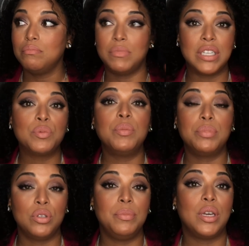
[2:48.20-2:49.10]
This
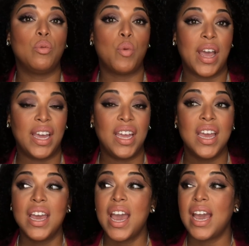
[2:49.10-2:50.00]
one blew me away
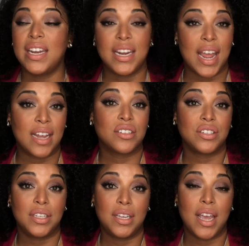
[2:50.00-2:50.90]
and it
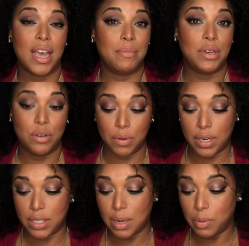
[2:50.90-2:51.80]
actually had me
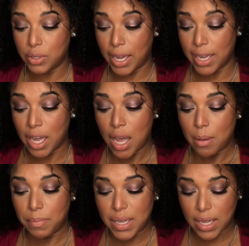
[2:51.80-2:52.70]
doing a double take
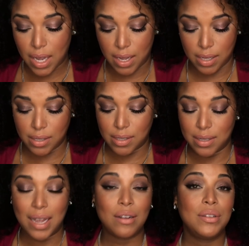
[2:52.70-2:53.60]
because
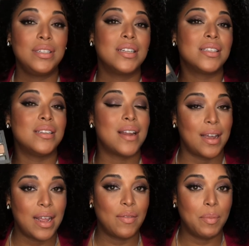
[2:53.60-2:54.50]
not only does it
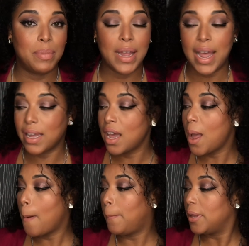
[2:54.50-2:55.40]
not have a black,
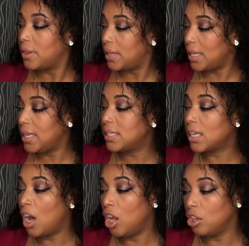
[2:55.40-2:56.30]
but these
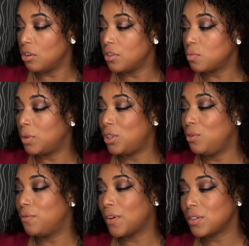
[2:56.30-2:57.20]
colors, when
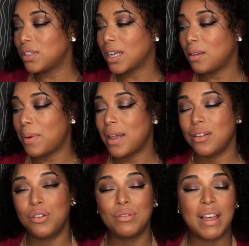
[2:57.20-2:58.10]
you first look at the
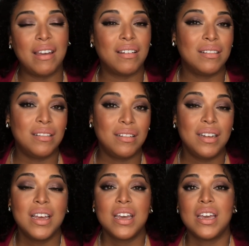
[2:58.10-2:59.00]
palette, you're like,
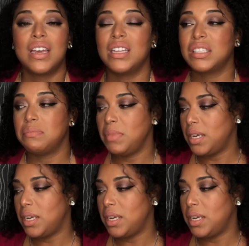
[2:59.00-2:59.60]
oh, it's